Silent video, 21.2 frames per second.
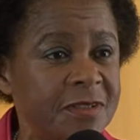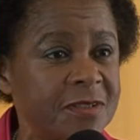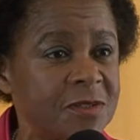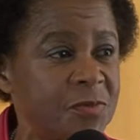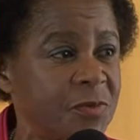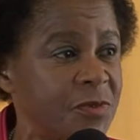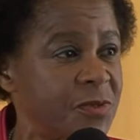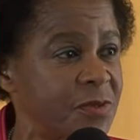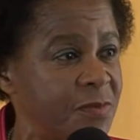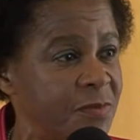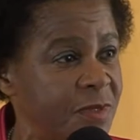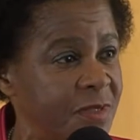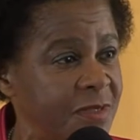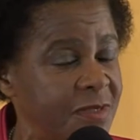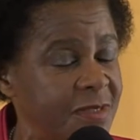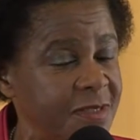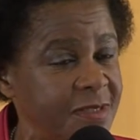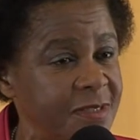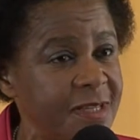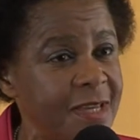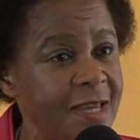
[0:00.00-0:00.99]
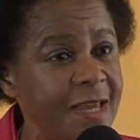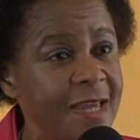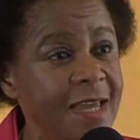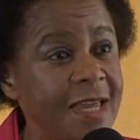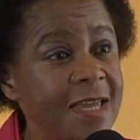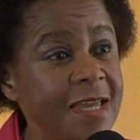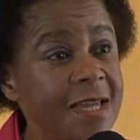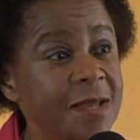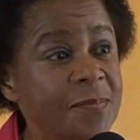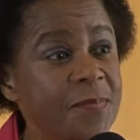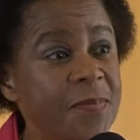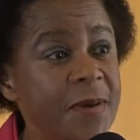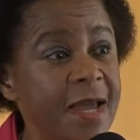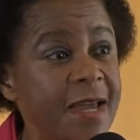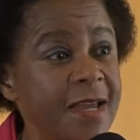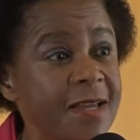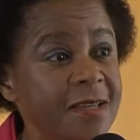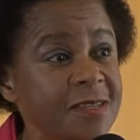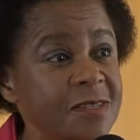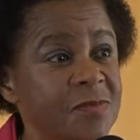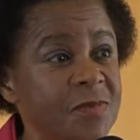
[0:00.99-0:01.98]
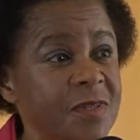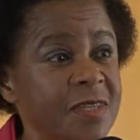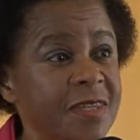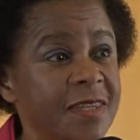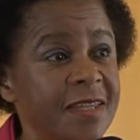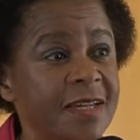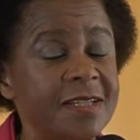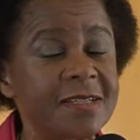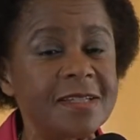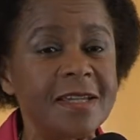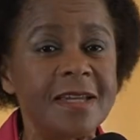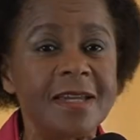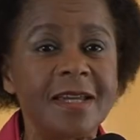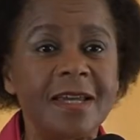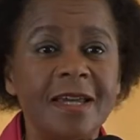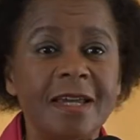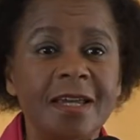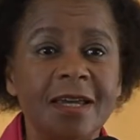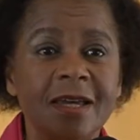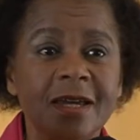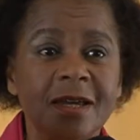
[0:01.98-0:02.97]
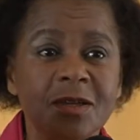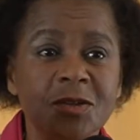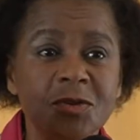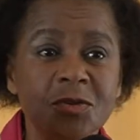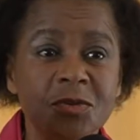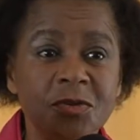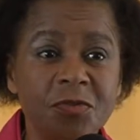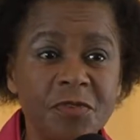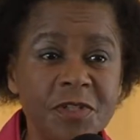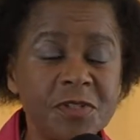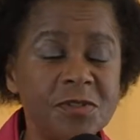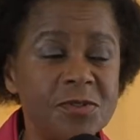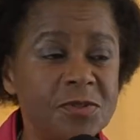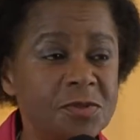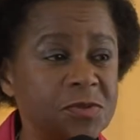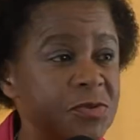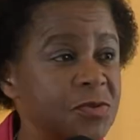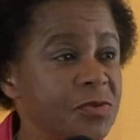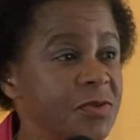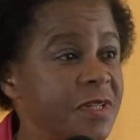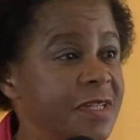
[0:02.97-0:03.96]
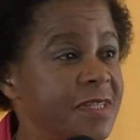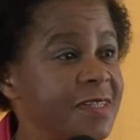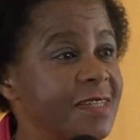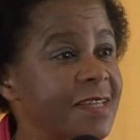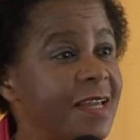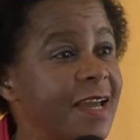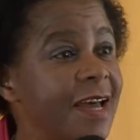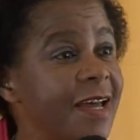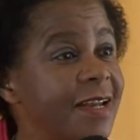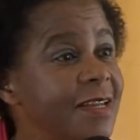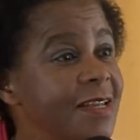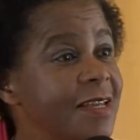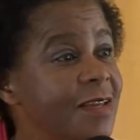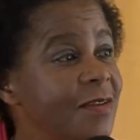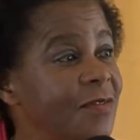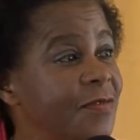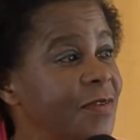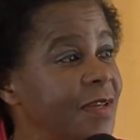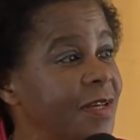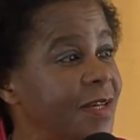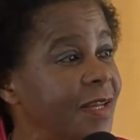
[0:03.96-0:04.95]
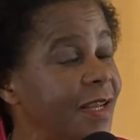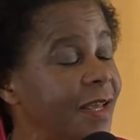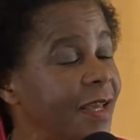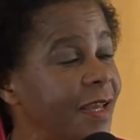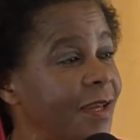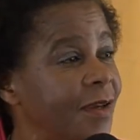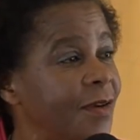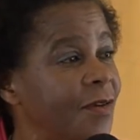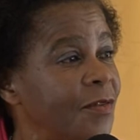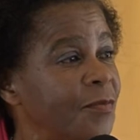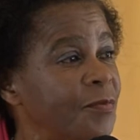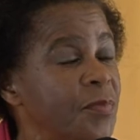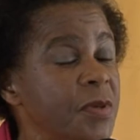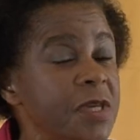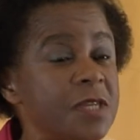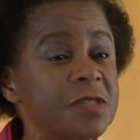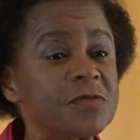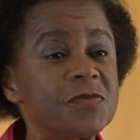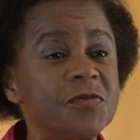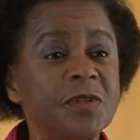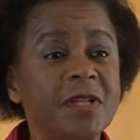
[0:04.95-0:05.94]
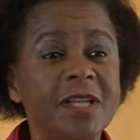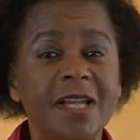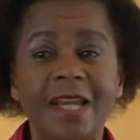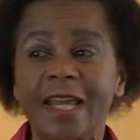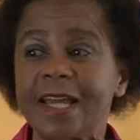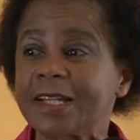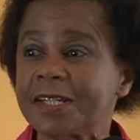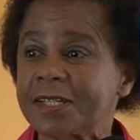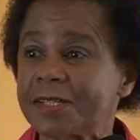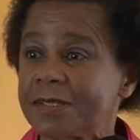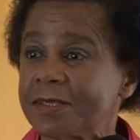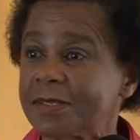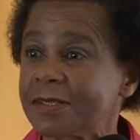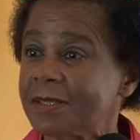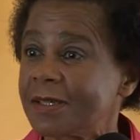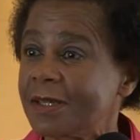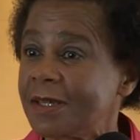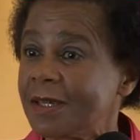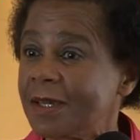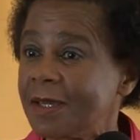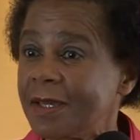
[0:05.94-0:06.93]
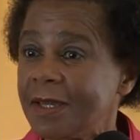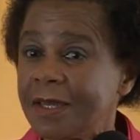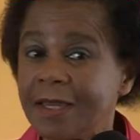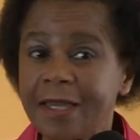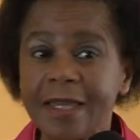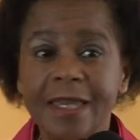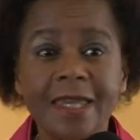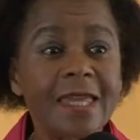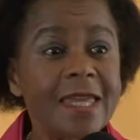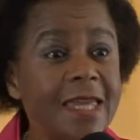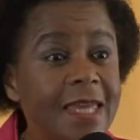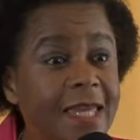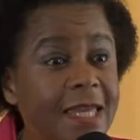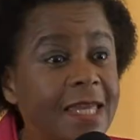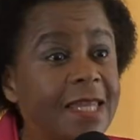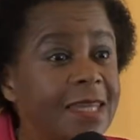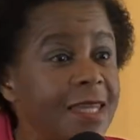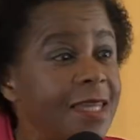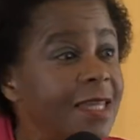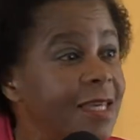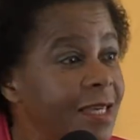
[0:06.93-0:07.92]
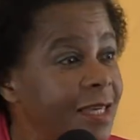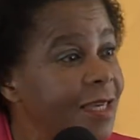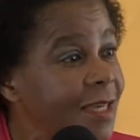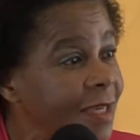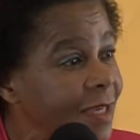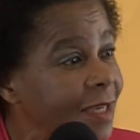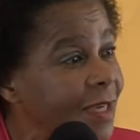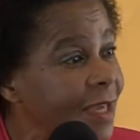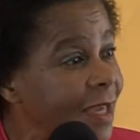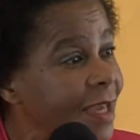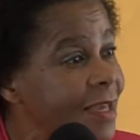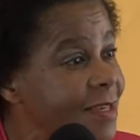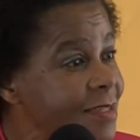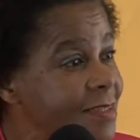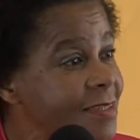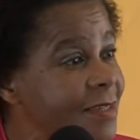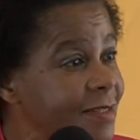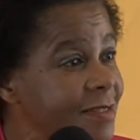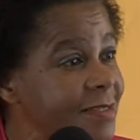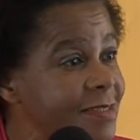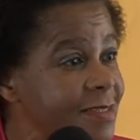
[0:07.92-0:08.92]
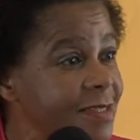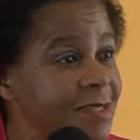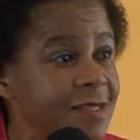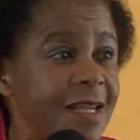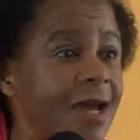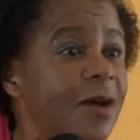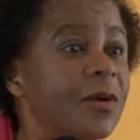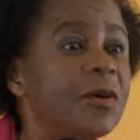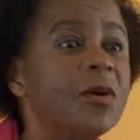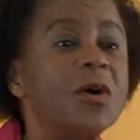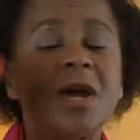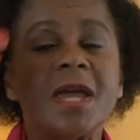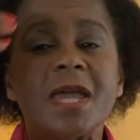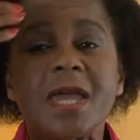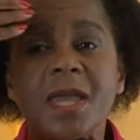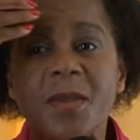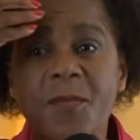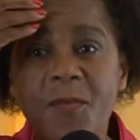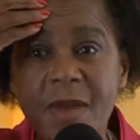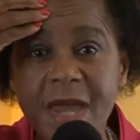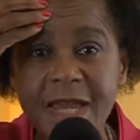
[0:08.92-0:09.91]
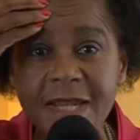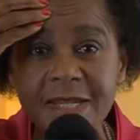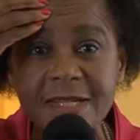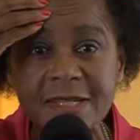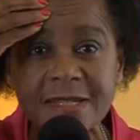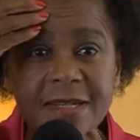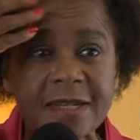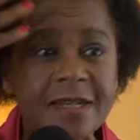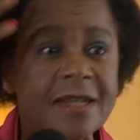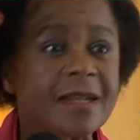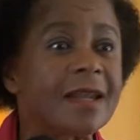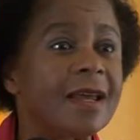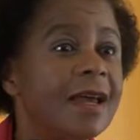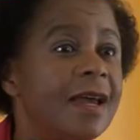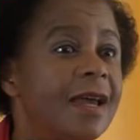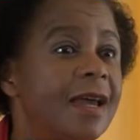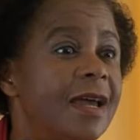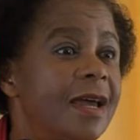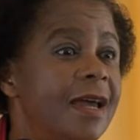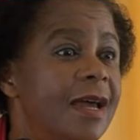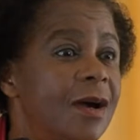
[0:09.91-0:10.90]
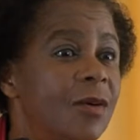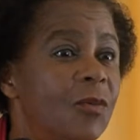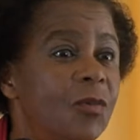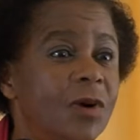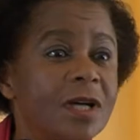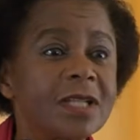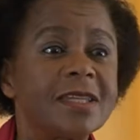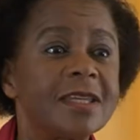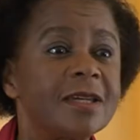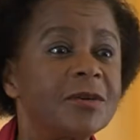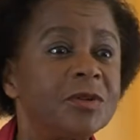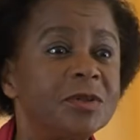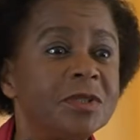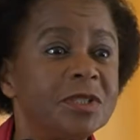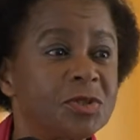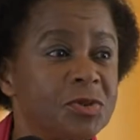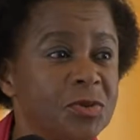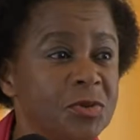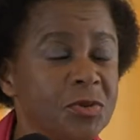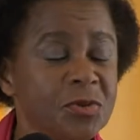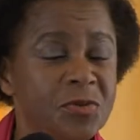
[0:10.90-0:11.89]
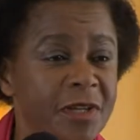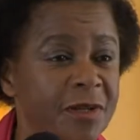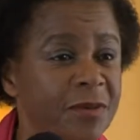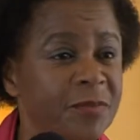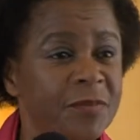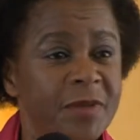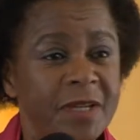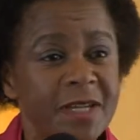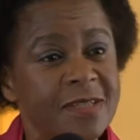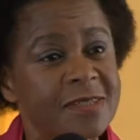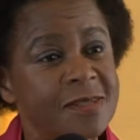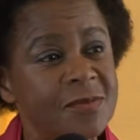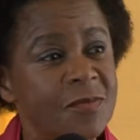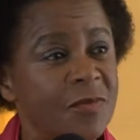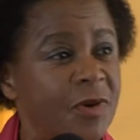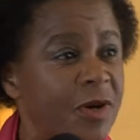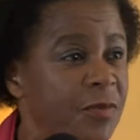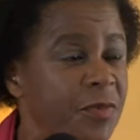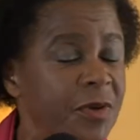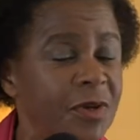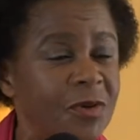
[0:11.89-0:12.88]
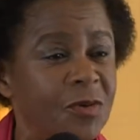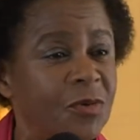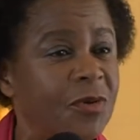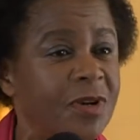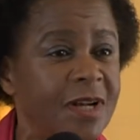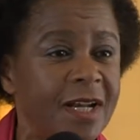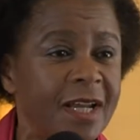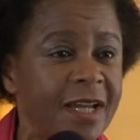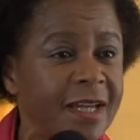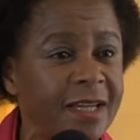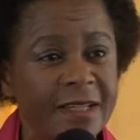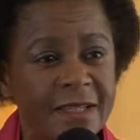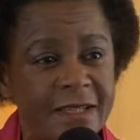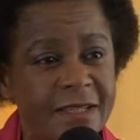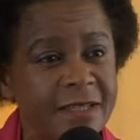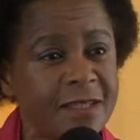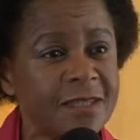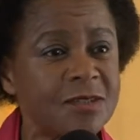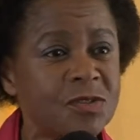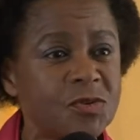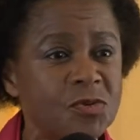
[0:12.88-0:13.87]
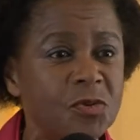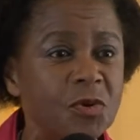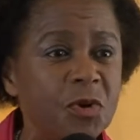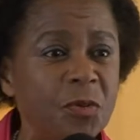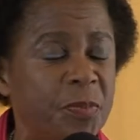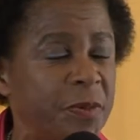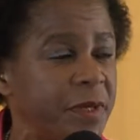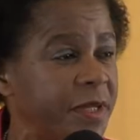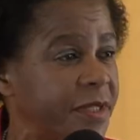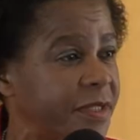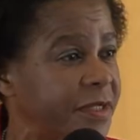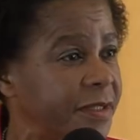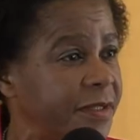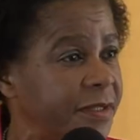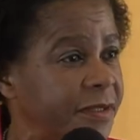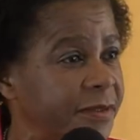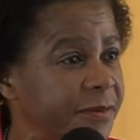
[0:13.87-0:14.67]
responsibilities. It pains me that university students can't even have peaceful elections in the SRC. Now, imagine what they will do. They'll make Zimbabwe look like a school picnic,